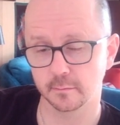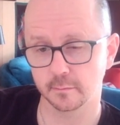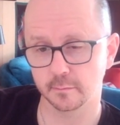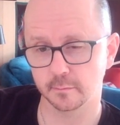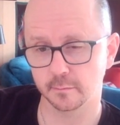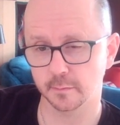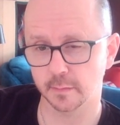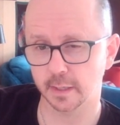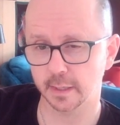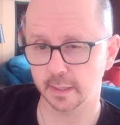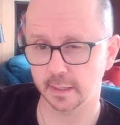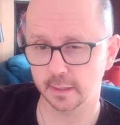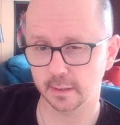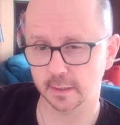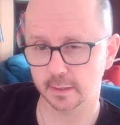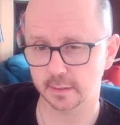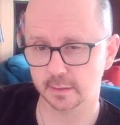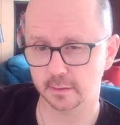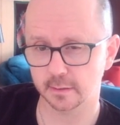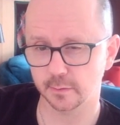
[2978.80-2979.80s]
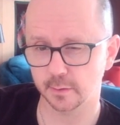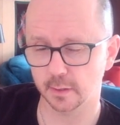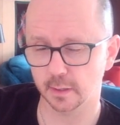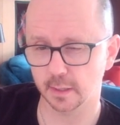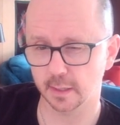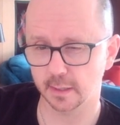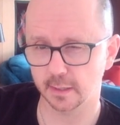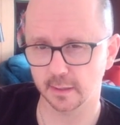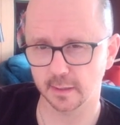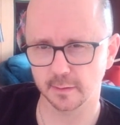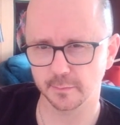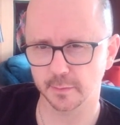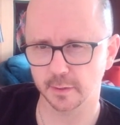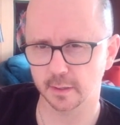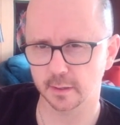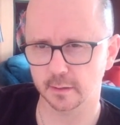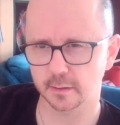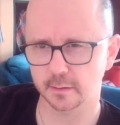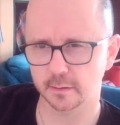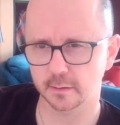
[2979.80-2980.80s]
Money has to do with lending, but I
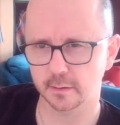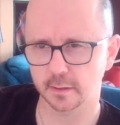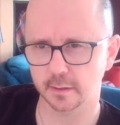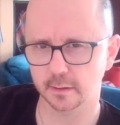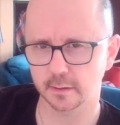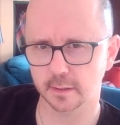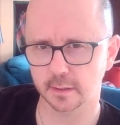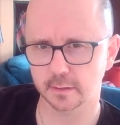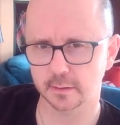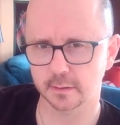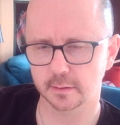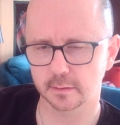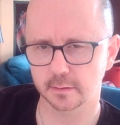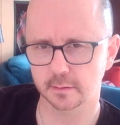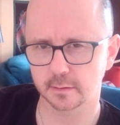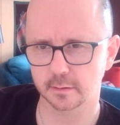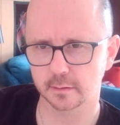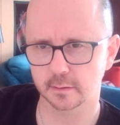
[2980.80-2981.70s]
don't think that's...